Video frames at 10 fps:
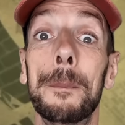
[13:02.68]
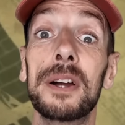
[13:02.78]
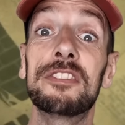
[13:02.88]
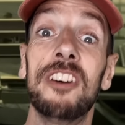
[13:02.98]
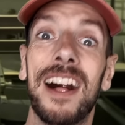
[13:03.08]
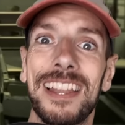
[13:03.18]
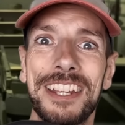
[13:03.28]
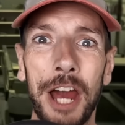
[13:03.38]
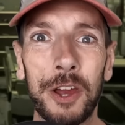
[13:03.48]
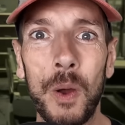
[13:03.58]

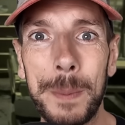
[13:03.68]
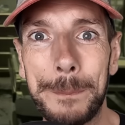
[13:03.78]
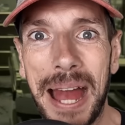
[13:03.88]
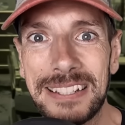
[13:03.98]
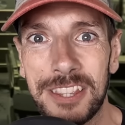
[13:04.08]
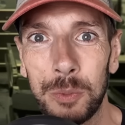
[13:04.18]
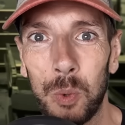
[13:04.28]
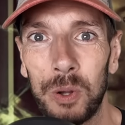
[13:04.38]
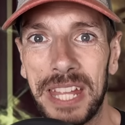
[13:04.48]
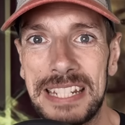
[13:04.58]
McFarlane are going back to The
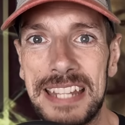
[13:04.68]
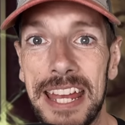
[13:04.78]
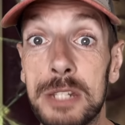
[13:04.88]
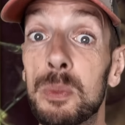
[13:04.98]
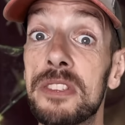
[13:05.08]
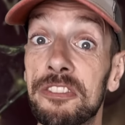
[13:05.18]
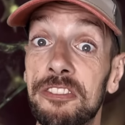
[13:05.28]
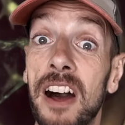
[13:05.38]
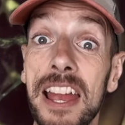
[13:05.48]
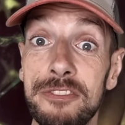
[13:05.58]
Walking Dead with
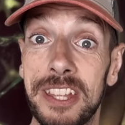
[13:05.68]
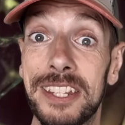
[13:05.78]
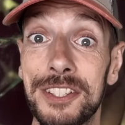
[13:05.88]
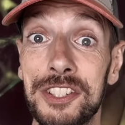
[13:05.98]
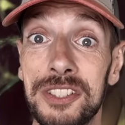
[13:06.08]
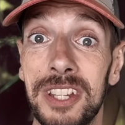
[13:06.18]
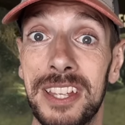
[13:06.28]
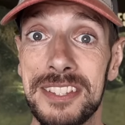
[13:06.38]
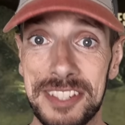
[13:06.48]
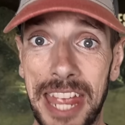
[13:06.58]
5-inch
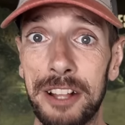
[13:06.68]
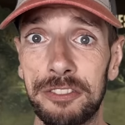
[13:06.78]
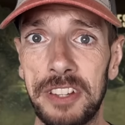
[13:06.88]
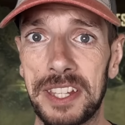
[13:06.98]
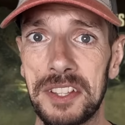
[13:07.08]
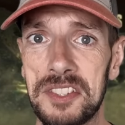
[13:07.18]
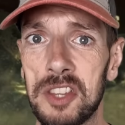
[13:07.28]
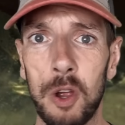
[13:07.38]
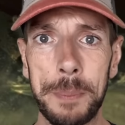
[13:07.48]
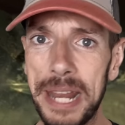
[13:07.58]
scale figures.
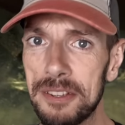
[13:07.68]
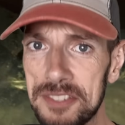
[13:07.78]
So a bit